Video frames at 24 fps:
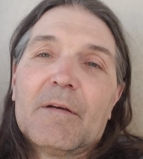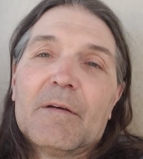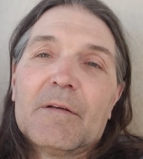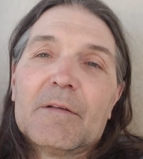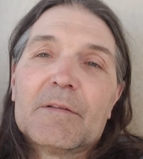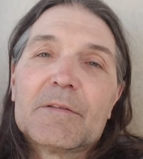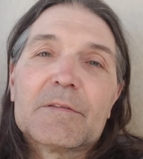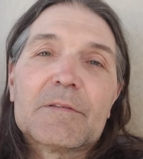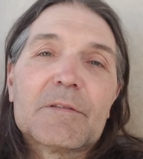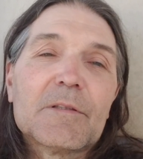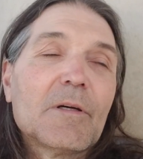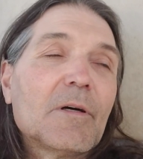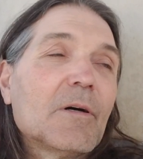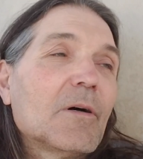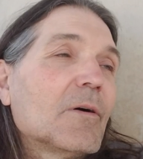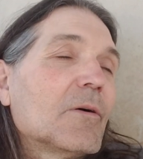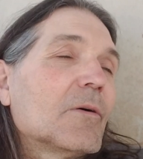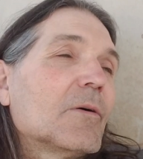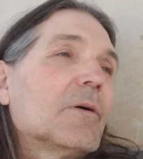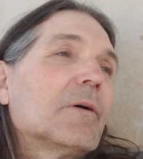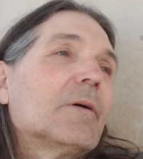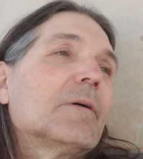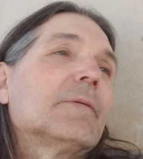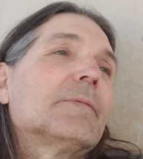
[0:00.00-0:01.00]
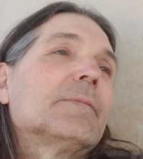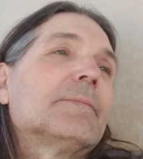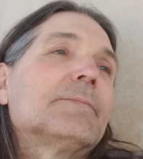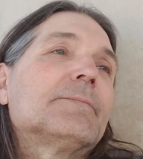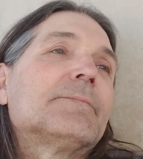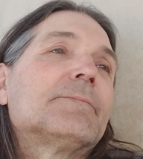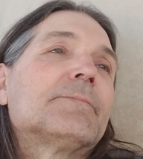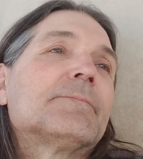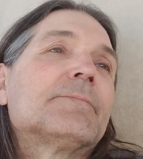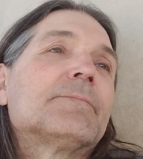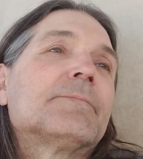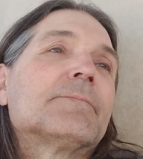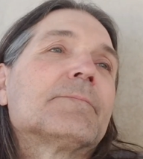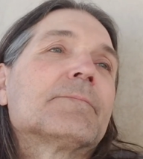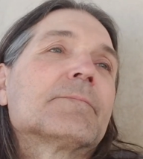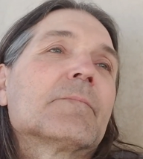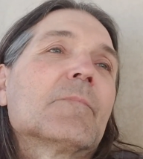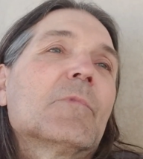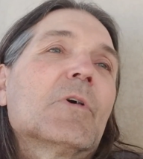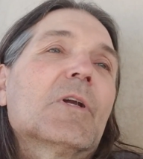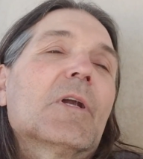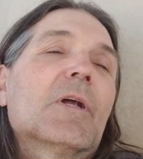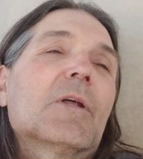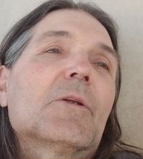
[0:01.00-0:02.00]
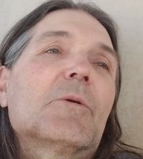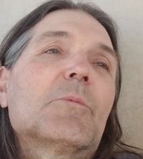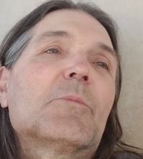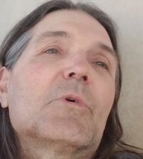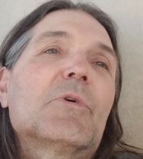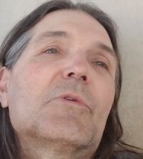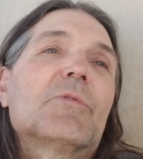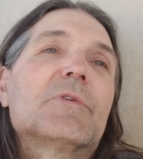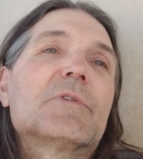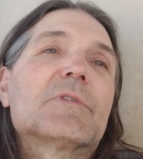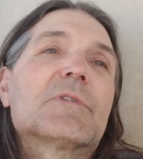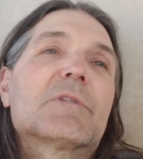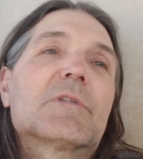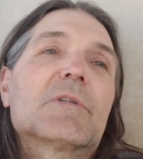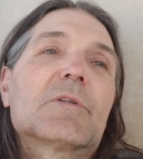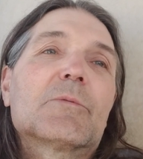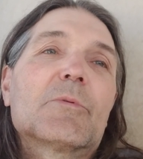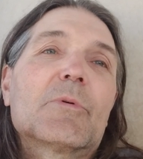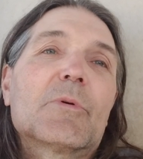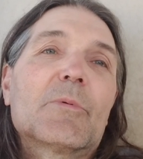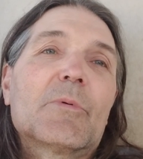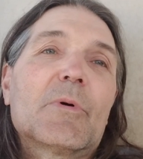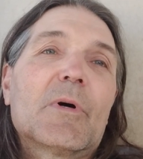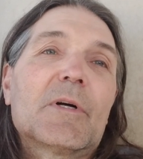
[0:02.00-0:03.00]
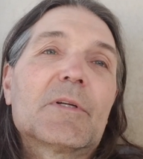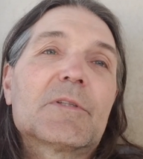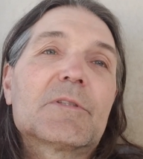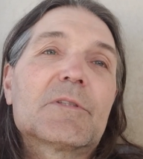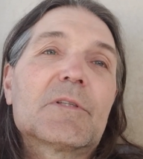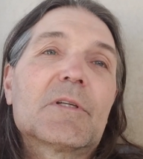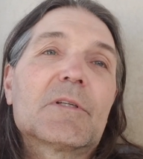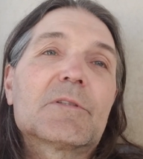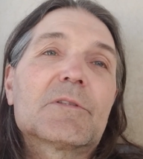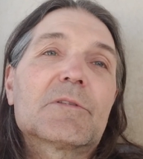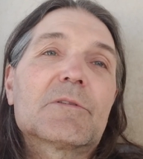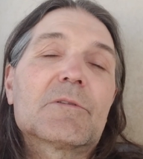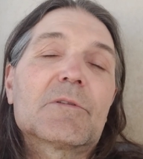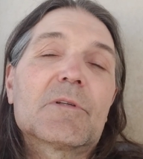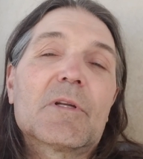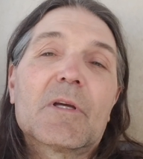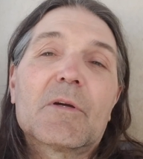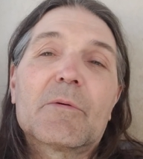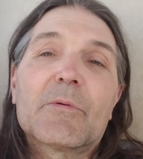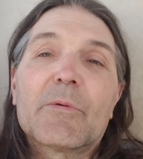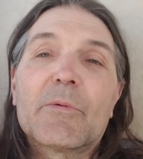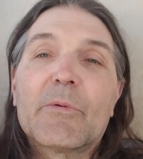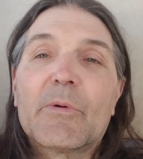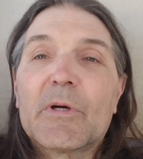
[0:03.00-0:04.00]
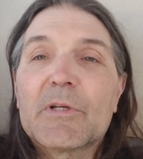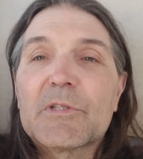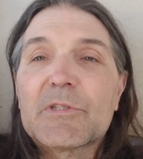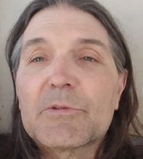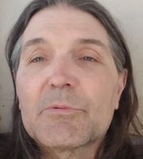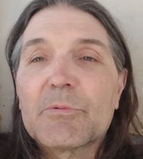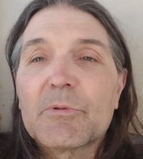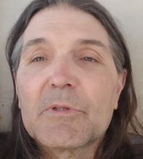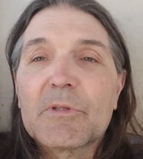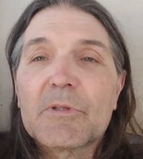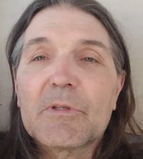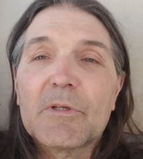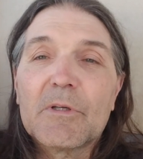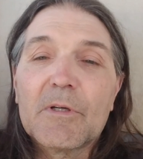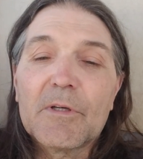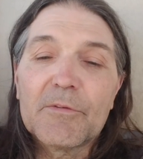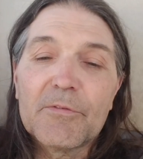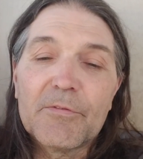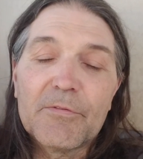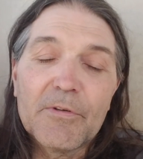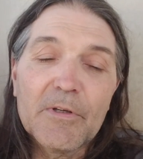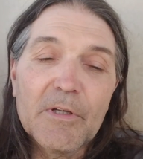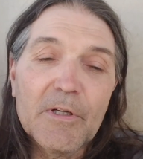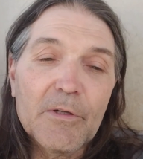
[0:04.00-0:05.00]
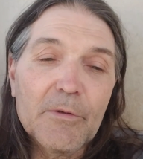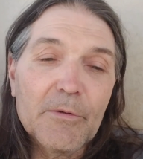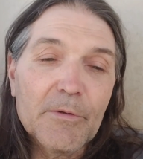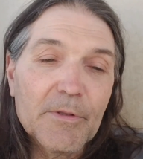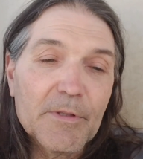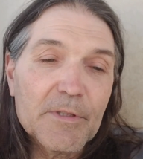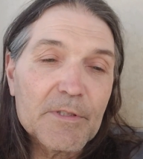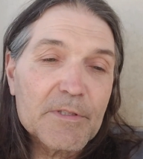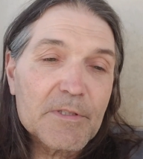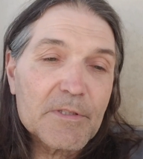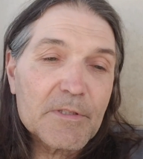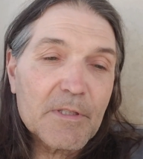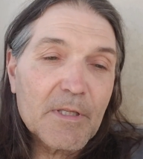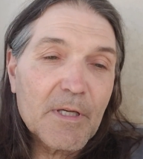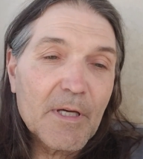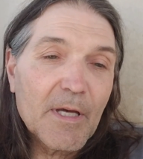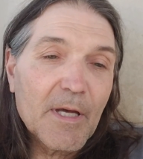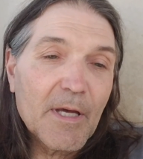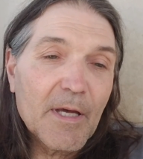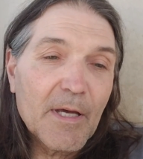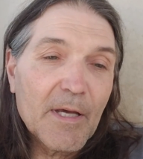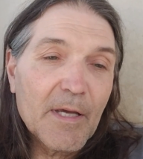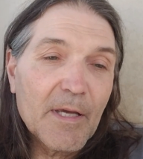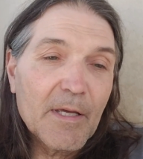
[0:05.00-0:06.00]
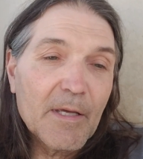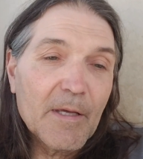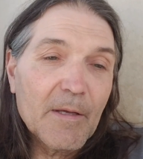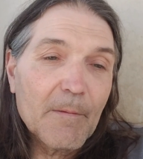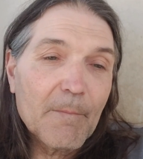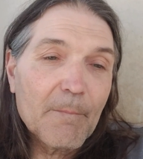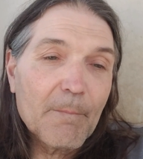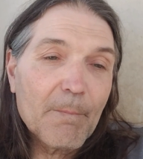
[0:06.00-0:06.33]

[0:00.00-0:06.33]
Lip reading: So, what other movies did we watch yesterday? We watched one called Fire in the Sky,